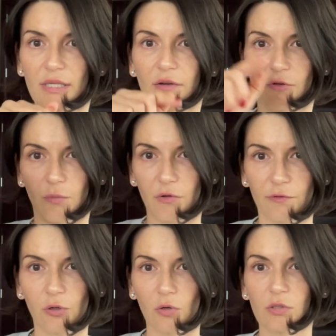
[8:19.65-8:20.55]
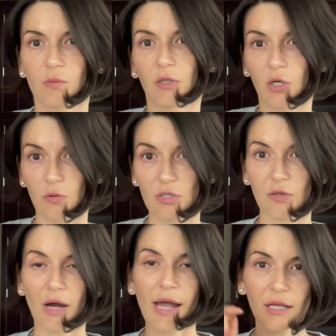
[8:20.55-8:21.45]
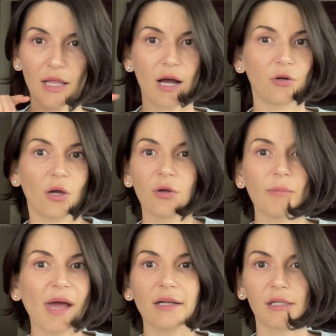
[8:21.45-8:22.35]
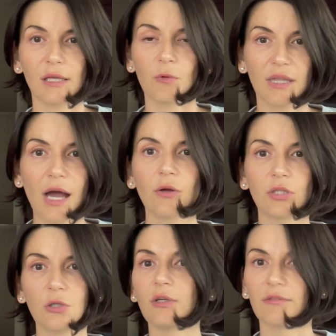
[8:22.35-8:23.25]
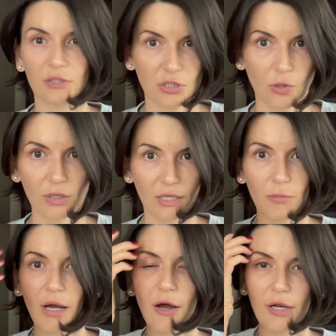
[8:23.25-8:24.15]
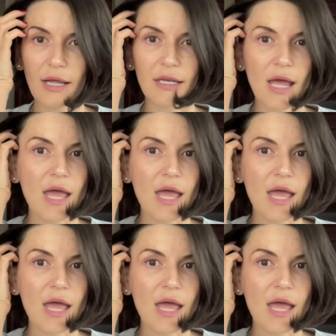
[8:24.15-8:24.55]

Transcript: and from your photos will go to your iCloud automatically without you even knowing about it.